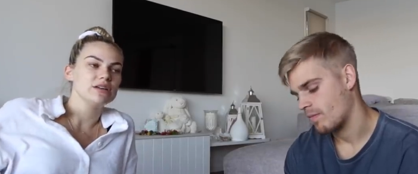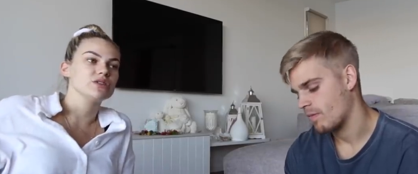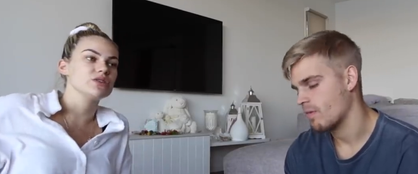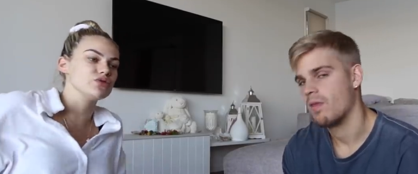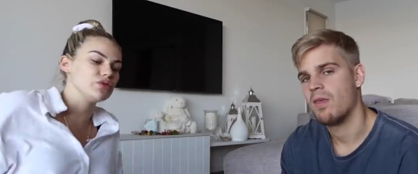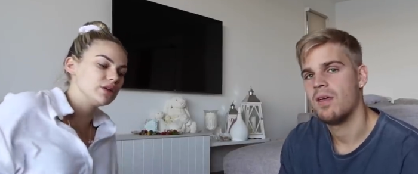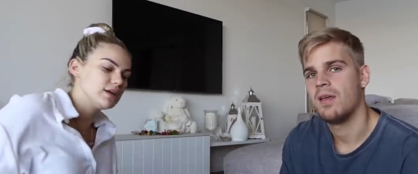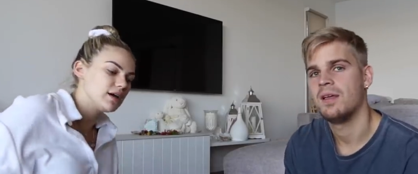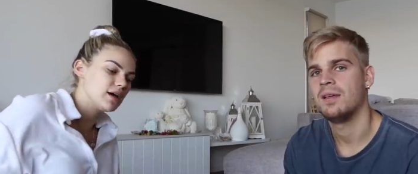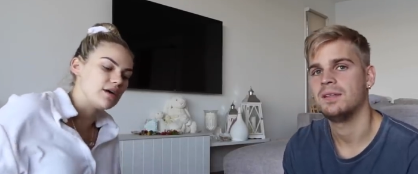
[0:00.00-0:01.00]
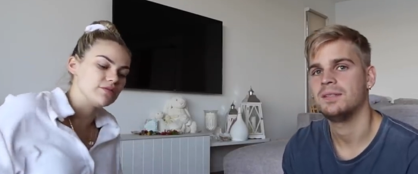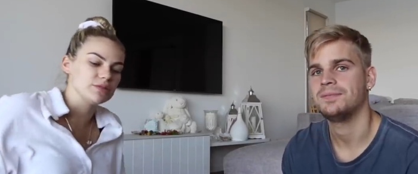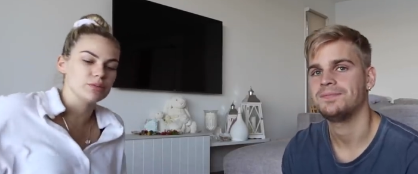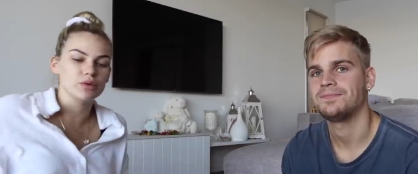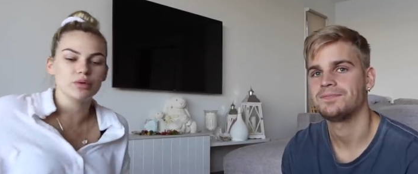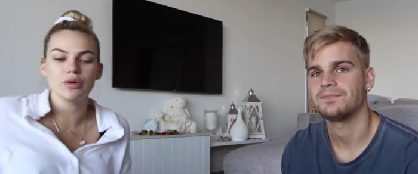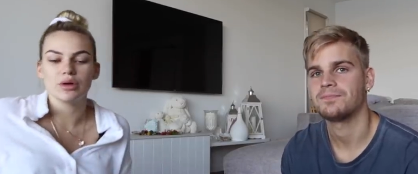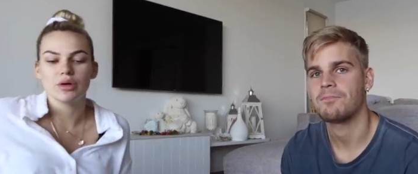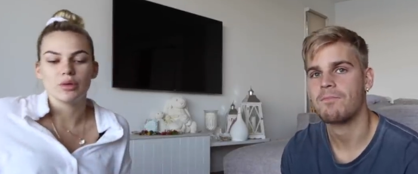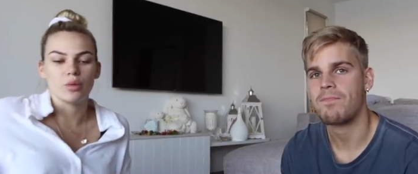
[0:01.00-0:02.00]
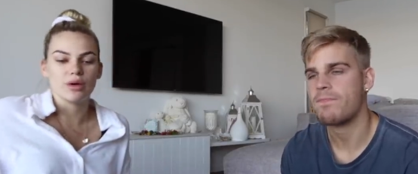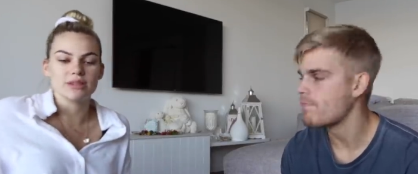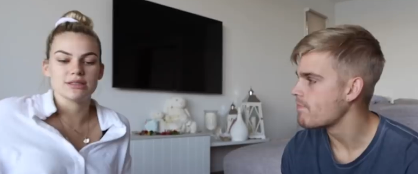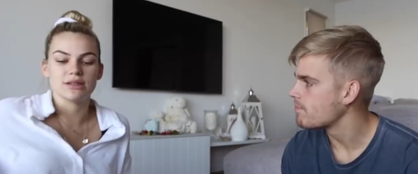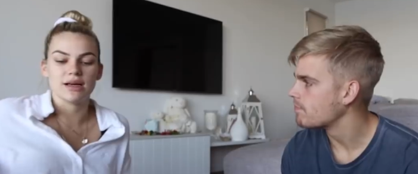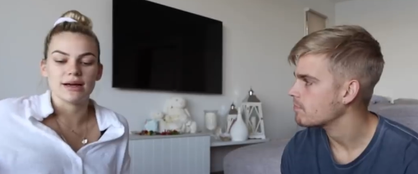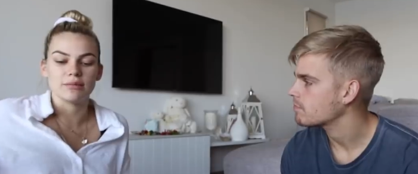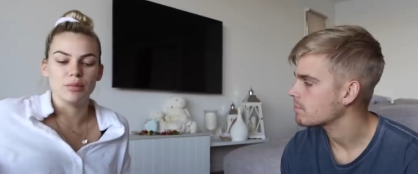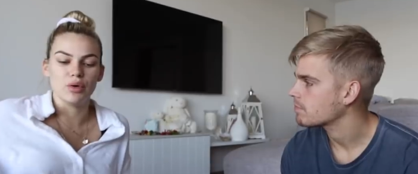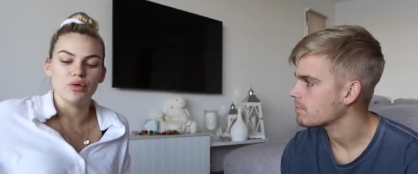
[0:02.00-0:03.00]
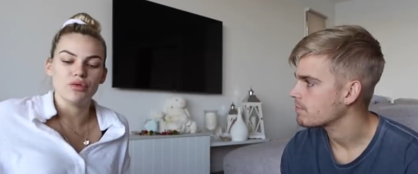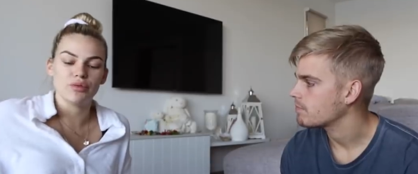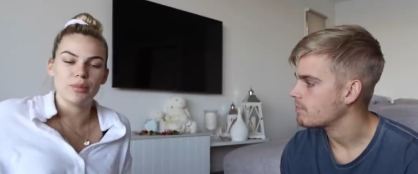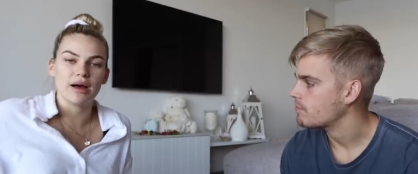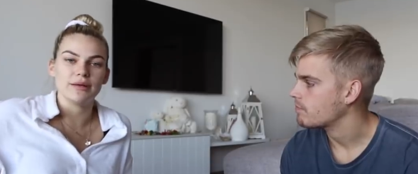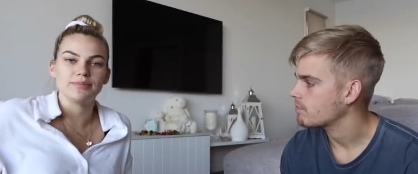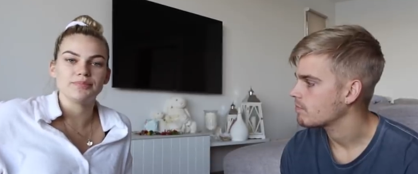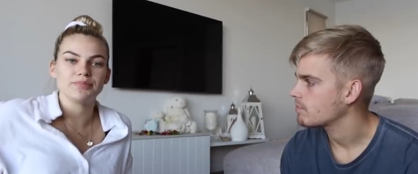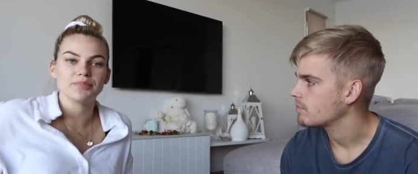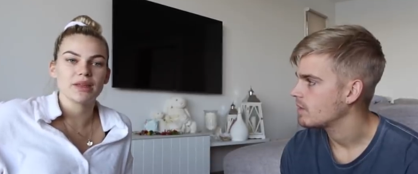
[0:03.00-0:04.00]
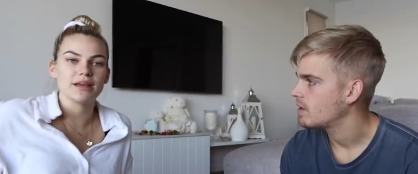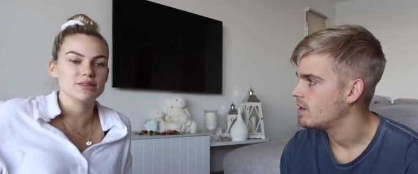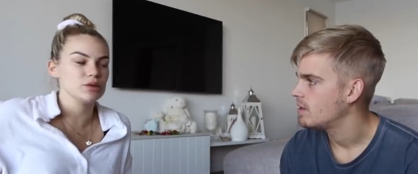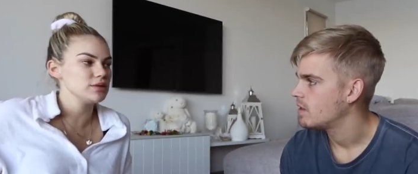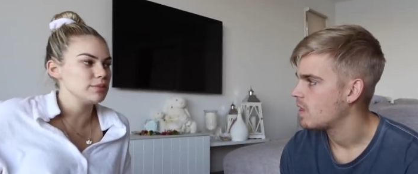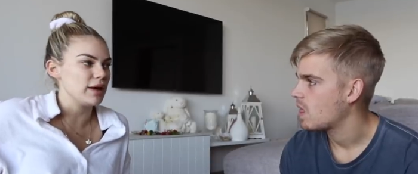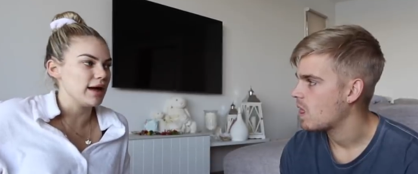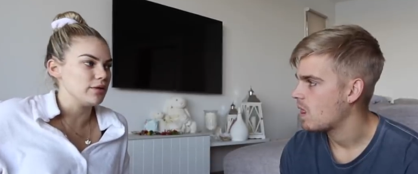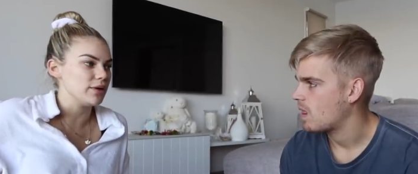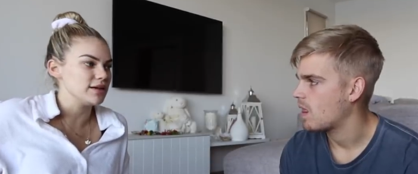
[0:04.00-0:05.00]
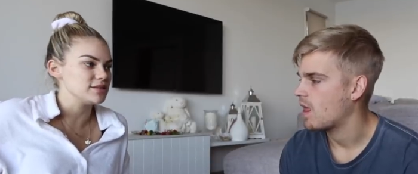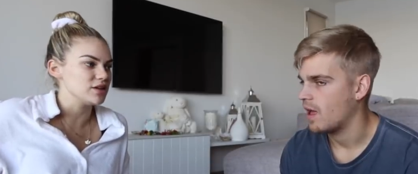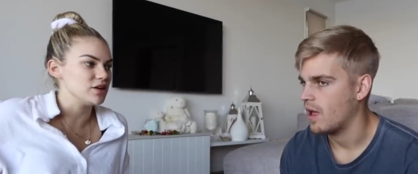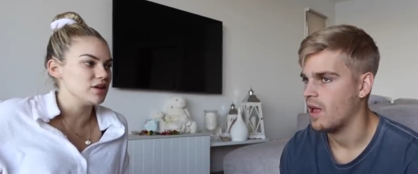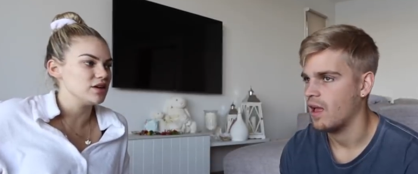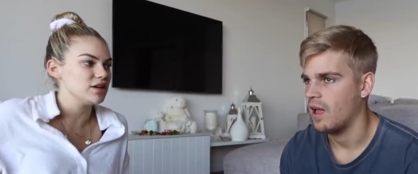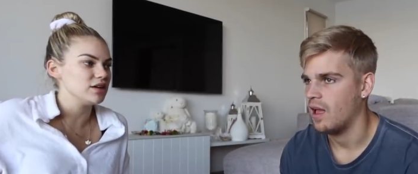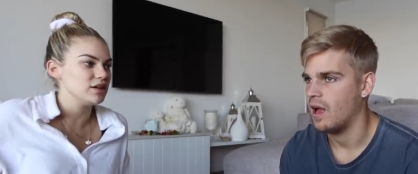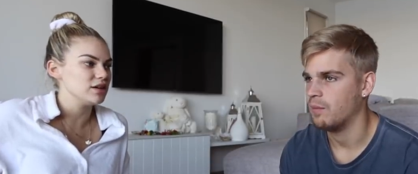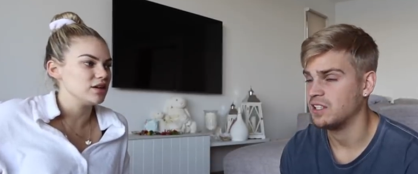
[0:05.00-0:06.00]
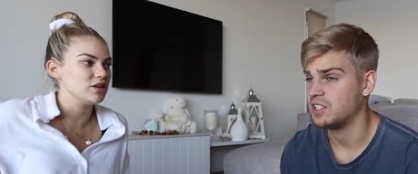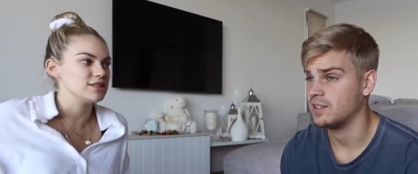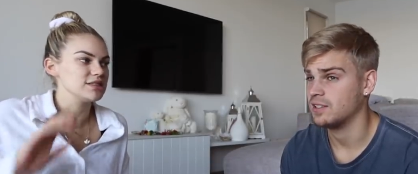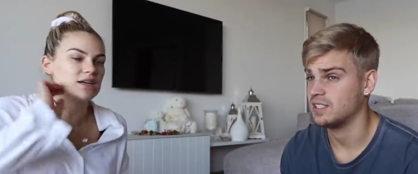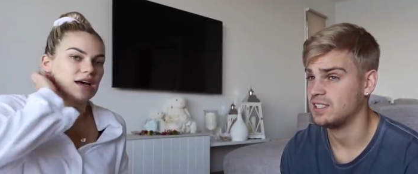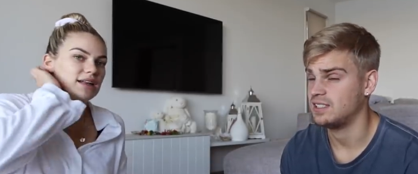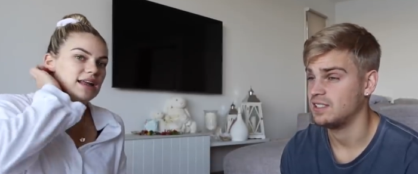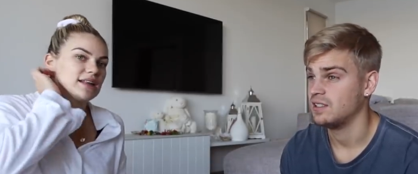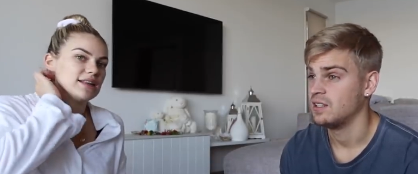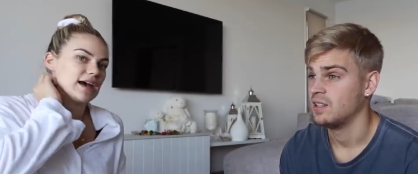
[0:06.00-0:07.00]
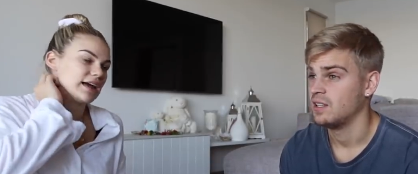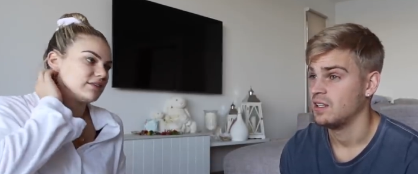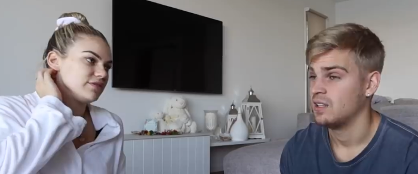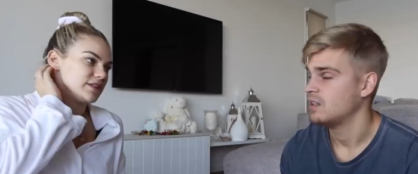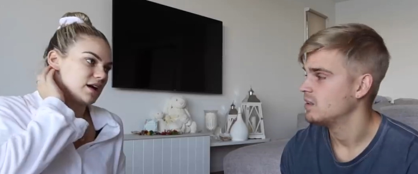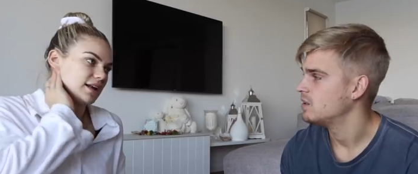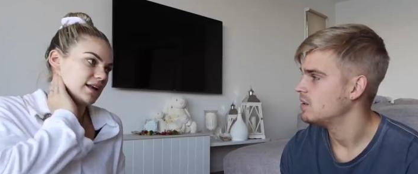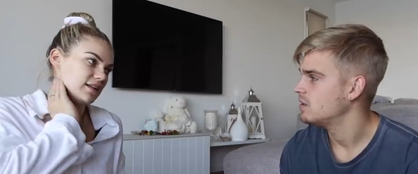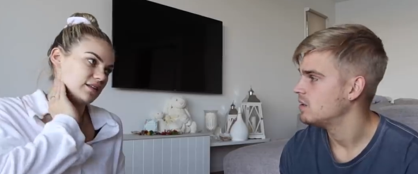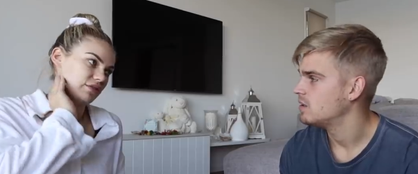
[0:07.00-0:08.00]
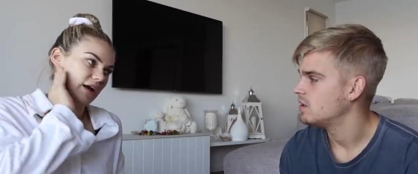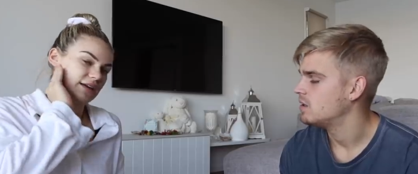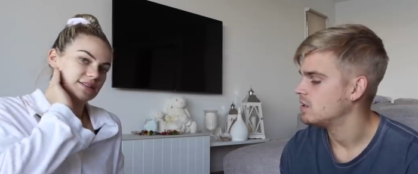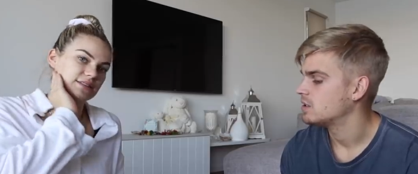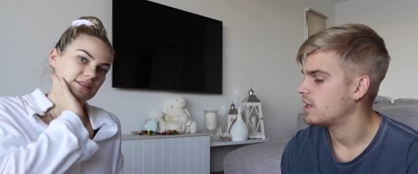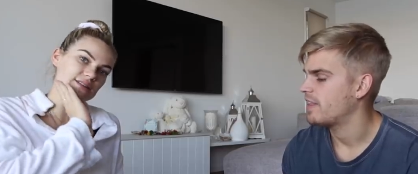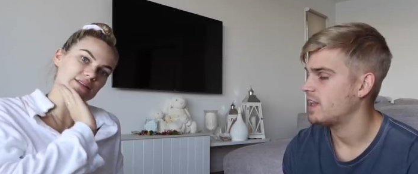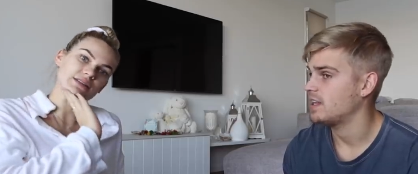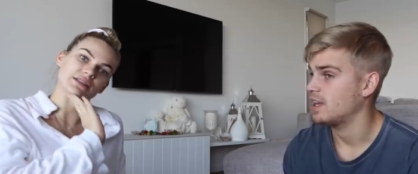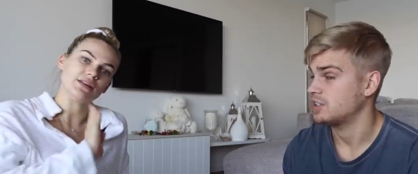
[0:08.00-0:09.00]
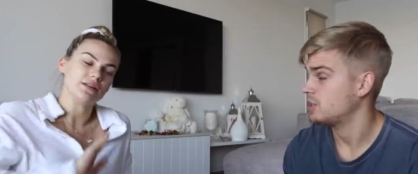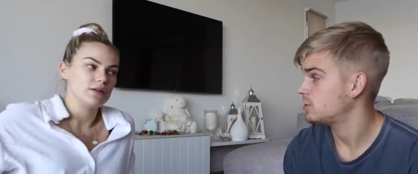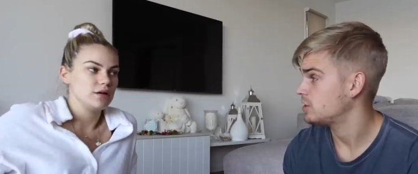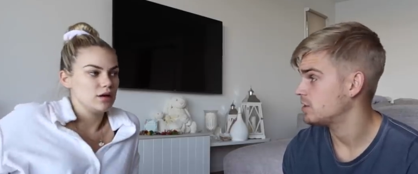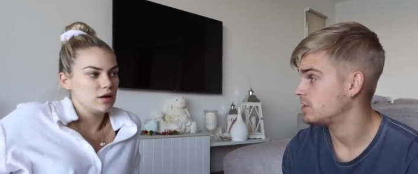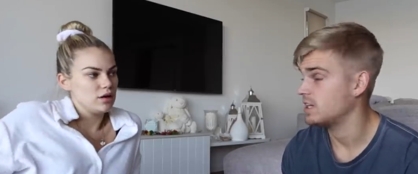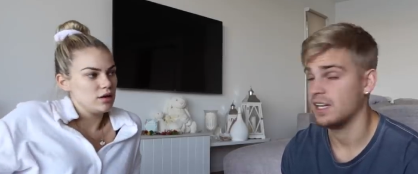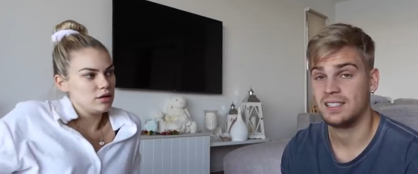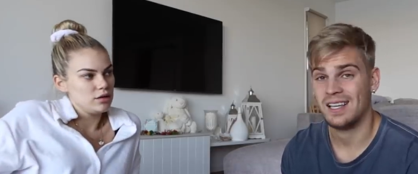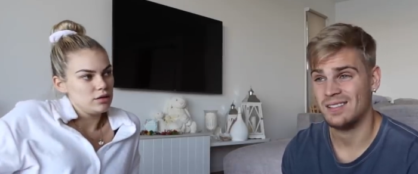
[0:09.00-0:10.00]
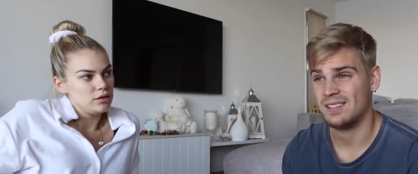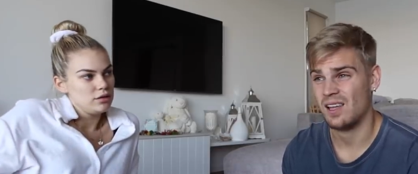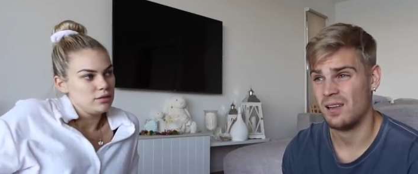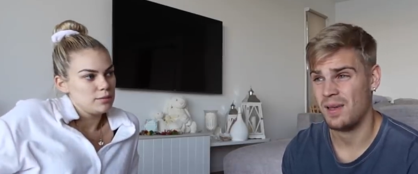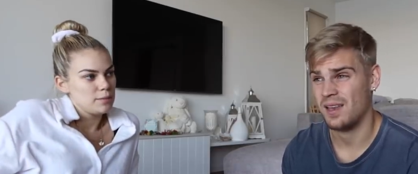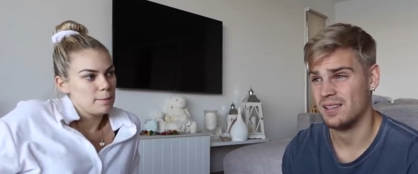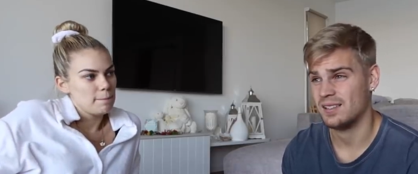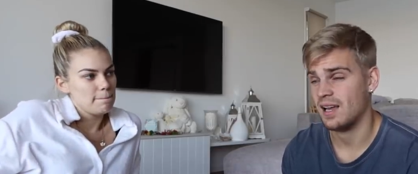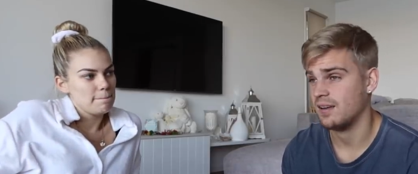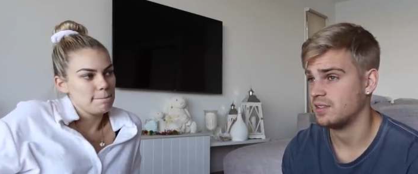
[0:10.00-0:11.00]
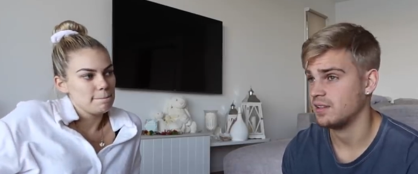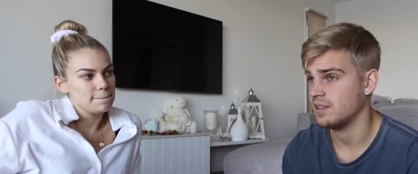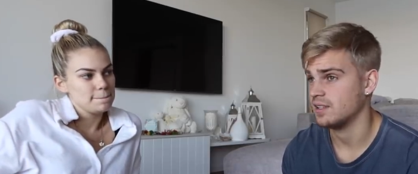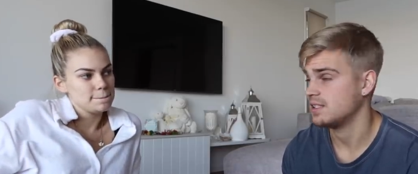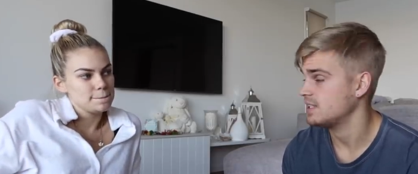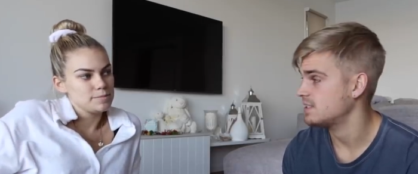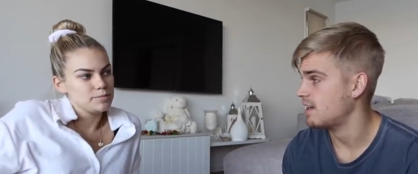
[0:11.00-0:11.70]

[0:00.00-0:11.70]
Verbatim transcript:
Speaker 1: So I was really uncomfortable wanting to like move, but it took the pain away. So
Speaker 2: and when she Honestly, got, to I
Speaker 1: needed that. I needed the rest.
Speaker 2: And then yeah, she she got to ten centimeters after the six